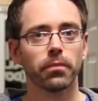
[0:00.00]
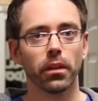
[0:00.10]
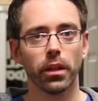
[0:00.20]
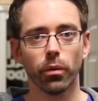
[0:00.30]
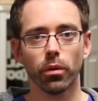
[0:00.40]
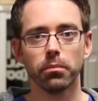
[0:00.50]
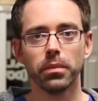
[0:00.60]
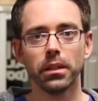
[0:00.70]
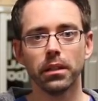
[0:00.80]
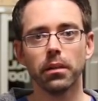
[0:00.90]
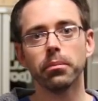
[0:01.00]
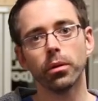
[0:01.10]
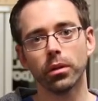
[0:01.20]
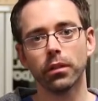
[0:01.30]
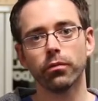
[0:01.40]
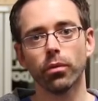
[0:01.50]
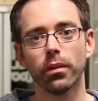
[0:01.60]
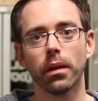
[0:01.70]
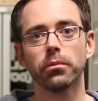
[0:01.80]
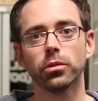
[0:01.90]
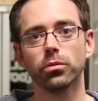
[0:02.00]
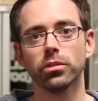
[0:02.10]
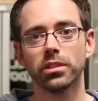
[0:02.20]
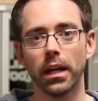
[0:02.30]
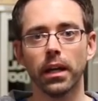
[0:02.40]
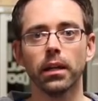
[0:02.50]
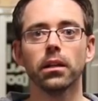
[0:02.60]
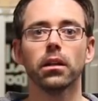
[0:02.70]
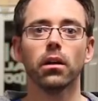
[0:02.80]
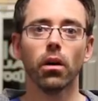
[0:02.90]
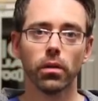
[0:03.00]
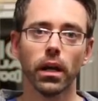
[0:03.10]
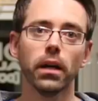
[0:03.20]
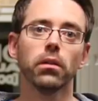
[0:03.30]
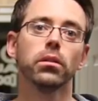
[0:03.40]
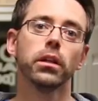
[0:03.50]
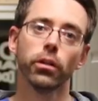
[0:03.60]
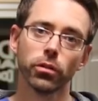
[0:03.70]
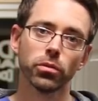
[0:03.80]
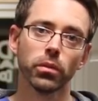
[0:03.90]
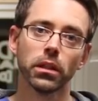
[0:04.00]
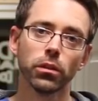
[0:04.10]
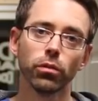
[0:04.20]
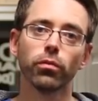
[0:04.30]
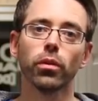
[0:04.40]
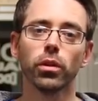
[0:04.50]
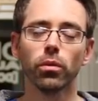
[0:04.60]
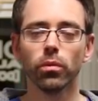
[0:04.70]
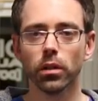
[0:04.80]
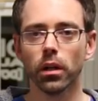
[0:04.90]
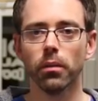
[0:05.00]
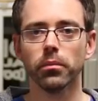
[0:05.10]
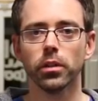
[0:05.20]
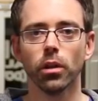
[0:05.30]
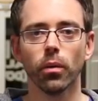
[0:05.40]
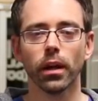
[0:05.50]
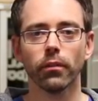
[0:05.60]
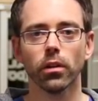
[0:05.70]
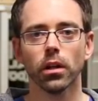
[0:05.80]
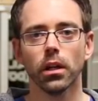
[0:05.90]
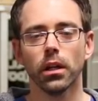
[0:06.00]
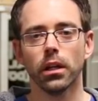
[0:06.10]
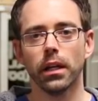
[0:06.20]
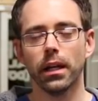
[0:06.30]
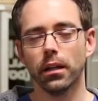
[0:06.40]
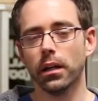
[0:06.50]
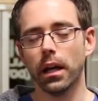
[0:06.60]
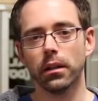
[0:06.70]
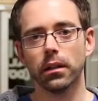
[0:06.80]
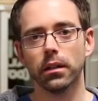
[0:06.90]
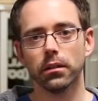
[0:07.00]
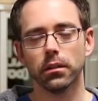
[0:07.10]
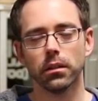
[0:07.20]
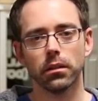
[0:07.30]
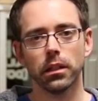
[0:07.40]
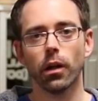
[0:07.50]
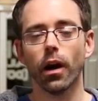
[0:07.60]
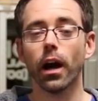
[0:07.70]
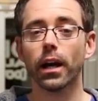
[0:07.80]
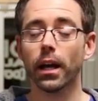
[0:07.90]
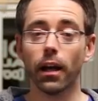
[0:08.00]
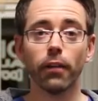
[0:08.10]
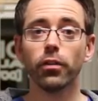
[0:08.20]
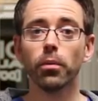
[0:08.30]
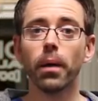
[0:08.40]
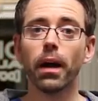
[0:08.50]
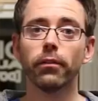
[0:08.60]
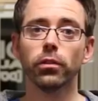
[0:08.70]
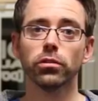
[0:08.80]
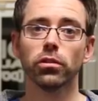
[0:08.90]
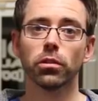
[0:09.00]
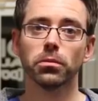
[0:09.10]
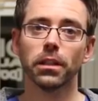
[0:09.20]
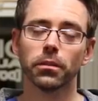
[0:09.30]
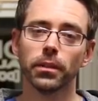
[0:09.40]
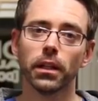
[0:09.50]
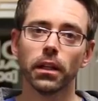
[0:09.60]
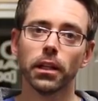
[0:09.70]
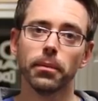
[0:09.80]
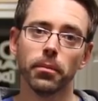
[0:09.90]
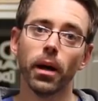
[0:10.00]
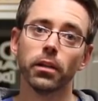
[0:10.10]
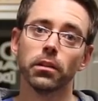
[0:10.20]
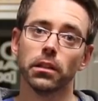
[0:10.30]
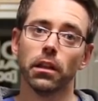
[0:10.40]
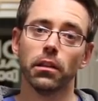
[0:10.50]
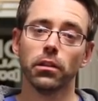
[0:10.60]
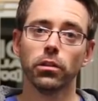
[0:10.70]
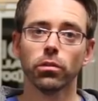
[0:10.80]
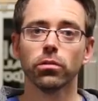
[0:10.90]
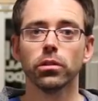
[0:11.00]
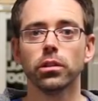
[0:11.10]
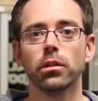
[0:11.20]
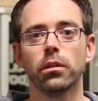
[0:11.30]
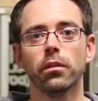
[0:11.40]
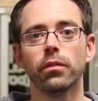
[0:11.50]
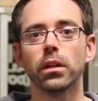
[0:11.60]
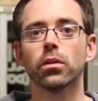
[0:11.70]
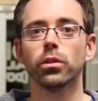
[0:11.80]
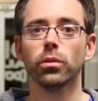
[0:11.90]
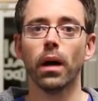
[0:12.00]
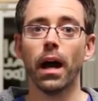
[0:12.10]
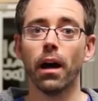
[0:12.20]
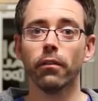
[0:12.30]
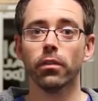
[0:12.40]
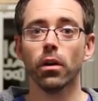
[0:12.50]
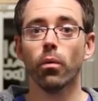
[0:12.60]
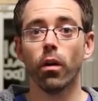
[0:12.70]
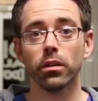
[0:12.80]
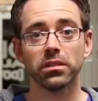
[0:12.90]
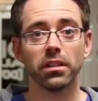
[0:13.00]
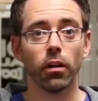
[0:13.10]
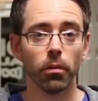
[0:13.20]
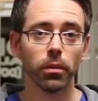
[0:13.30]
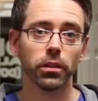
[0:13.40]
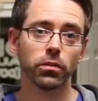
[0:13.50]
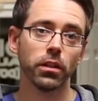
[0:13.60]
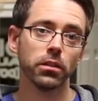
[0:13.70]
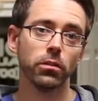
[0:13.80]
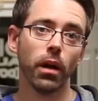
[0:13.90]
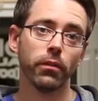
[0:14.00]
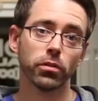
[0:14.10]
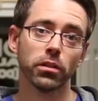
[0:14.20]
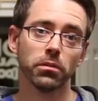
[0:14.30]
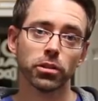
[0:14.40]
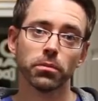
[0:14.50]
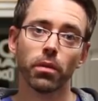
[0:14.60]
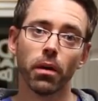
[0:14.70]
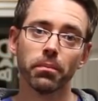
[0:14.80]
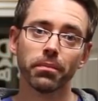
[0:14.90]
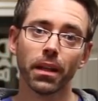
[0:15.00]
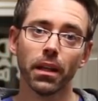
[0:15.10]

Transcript: there would be the ability for them to say, okay, here's what we can do for you, whatever. Again, I feel bad for your circumstance, but you got to keep in mind, the vehicle you have, while it's terrible you have a transmission problem,